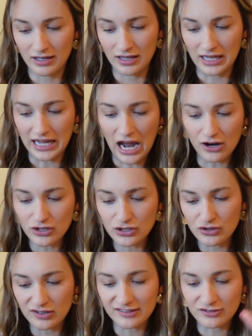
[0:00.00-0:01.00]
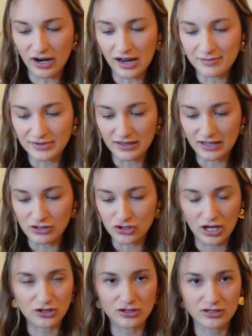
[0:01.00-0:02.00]
Like, how do you do the stripes and then
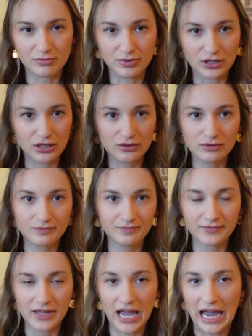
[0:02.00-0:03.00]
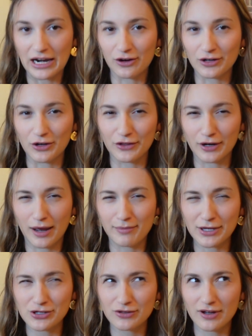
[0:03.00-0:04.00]
change it to blue? I don't know. I
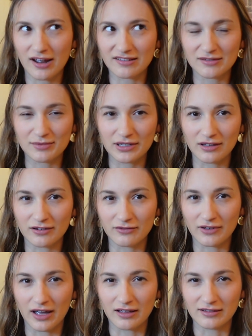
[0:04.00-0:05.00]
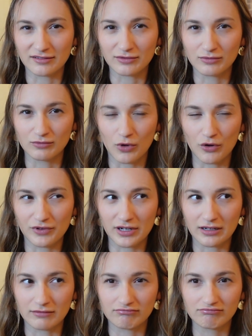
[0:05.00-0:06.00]
bet you there has to be a lot of ends woven
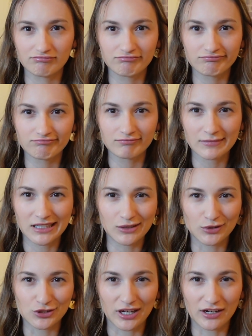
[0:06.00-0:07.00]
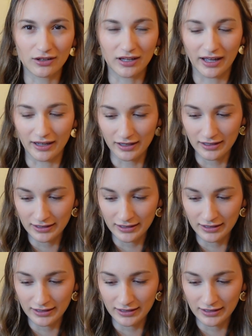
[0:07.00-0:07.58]
in, which I don't like.